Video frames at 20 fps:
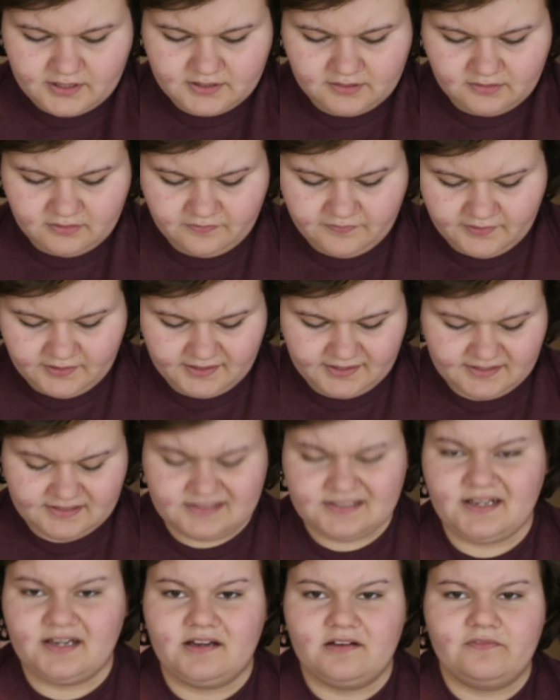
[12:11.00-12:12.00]
just feel like it's
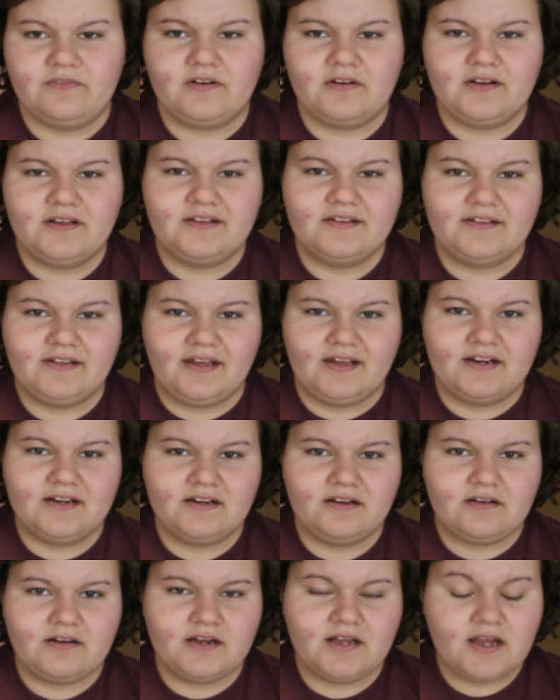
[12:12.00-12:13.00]
not very
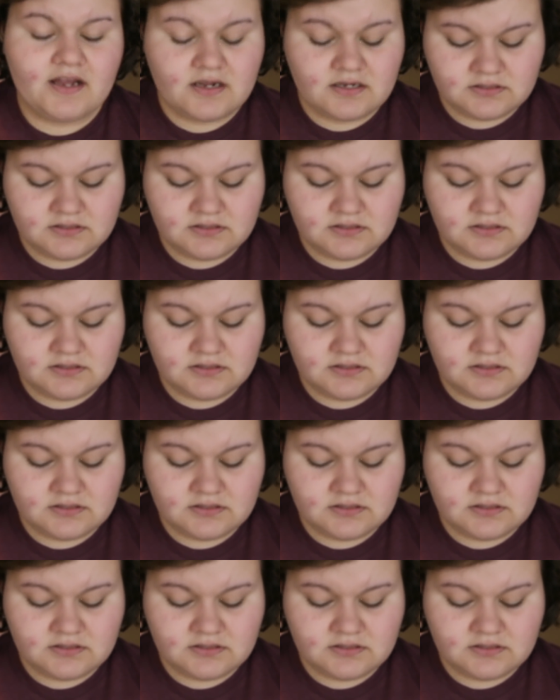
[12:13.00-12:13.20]
sanitary.